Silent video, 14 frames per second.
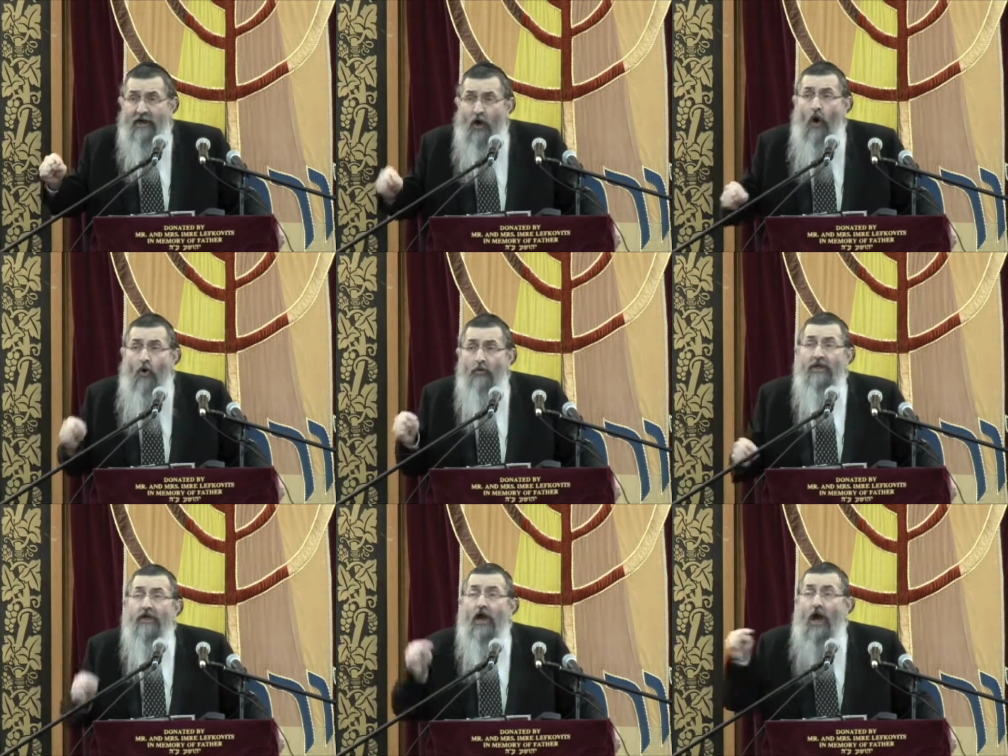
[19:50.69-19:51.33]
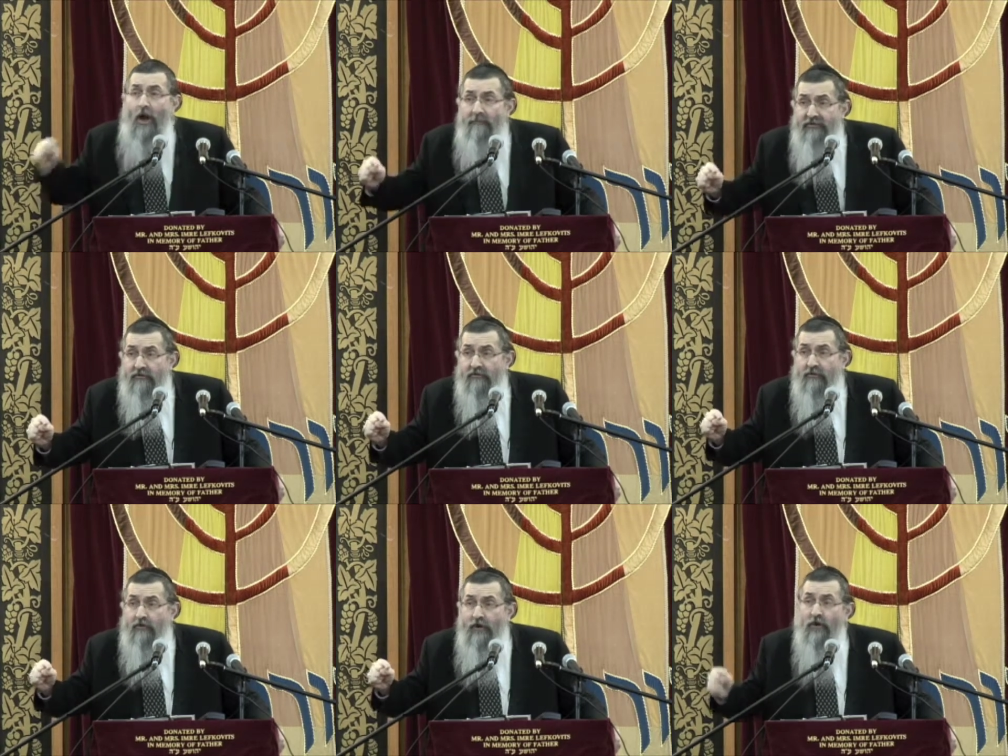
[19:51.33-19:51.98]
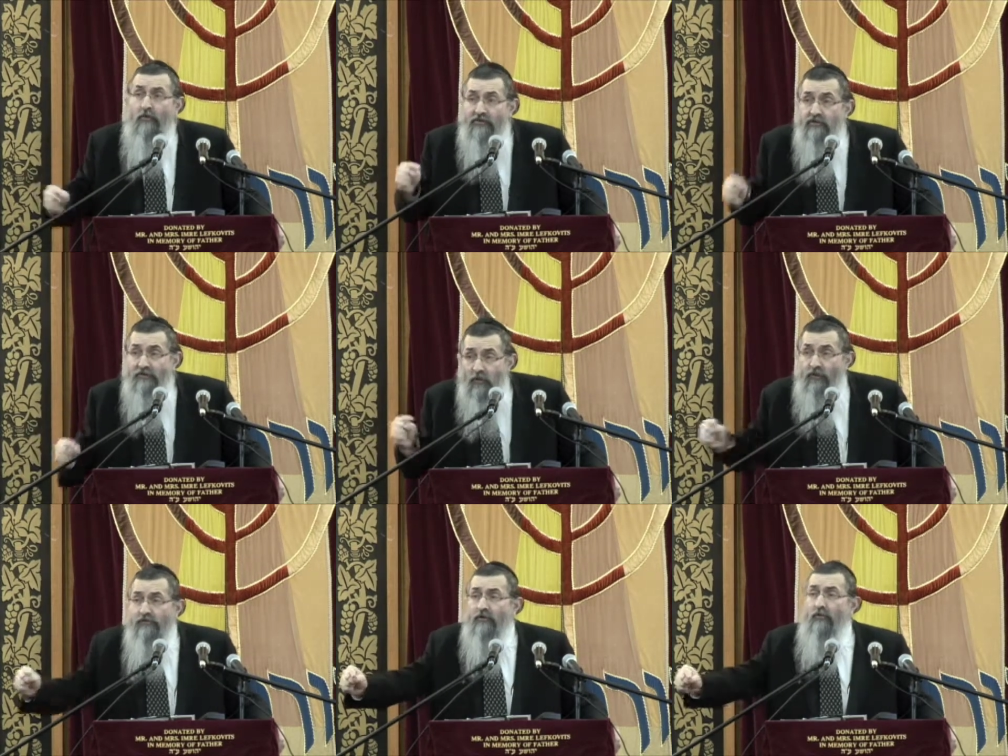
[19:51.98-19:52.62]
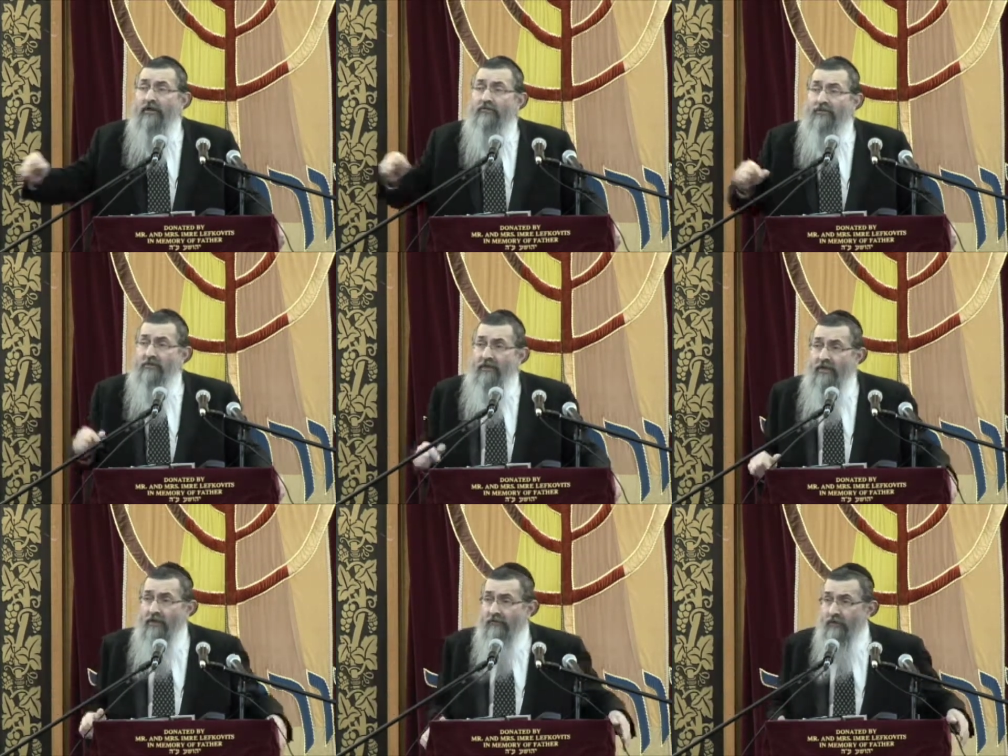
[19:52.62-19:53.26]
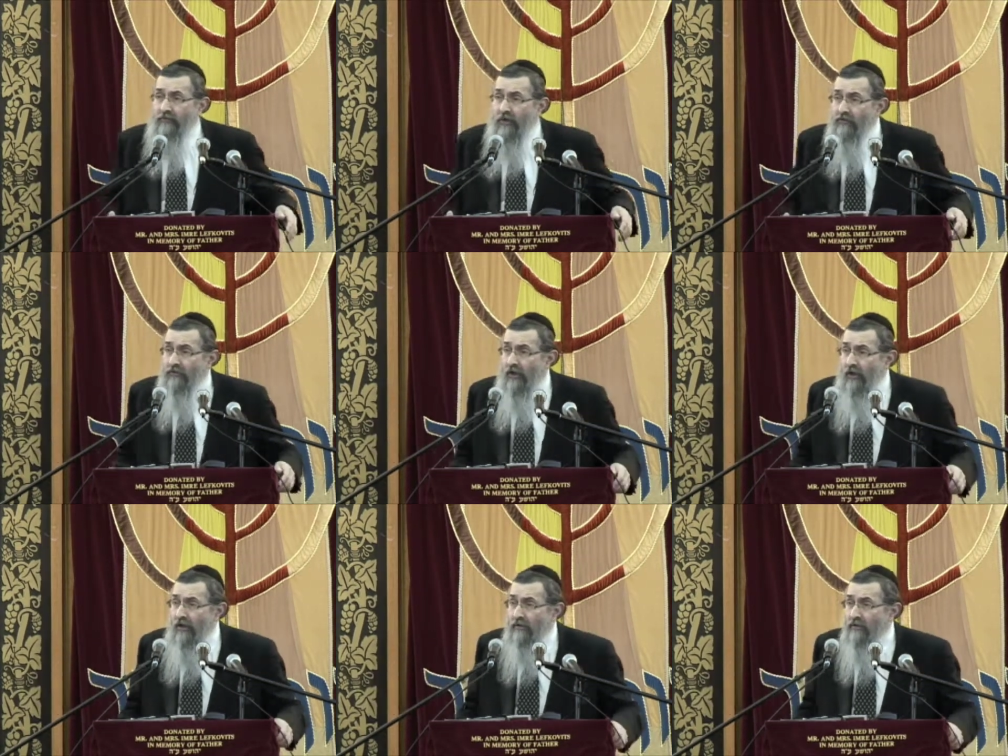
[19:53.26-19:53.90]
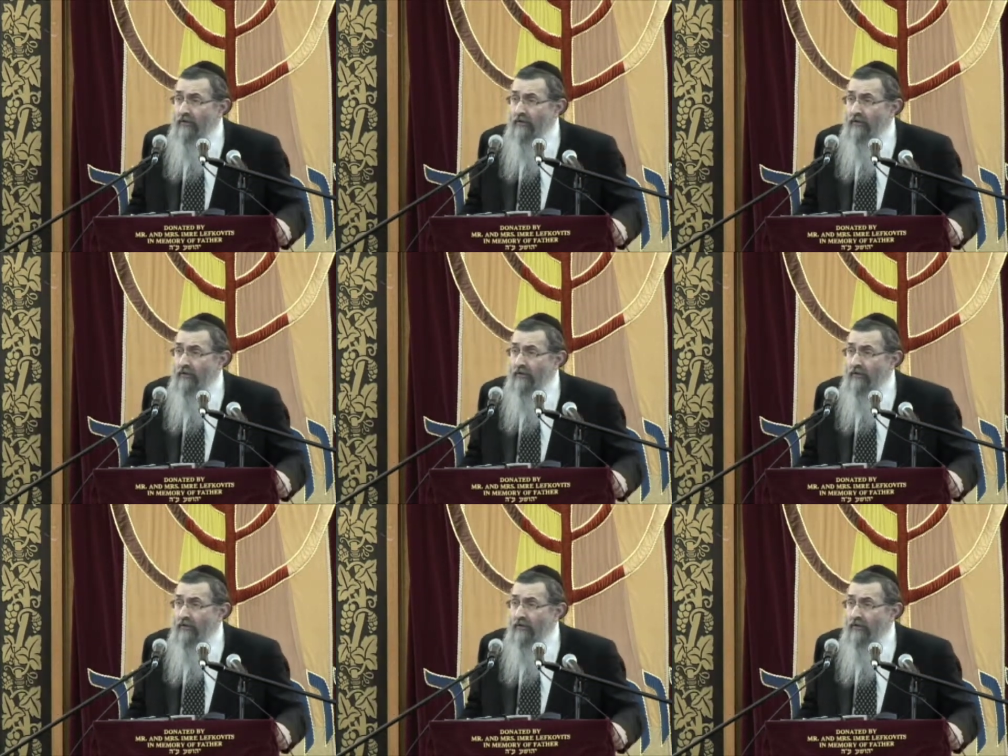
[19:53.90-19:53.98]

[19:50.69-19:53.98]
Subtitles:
owning up to, which is also one of the meanings of hodah,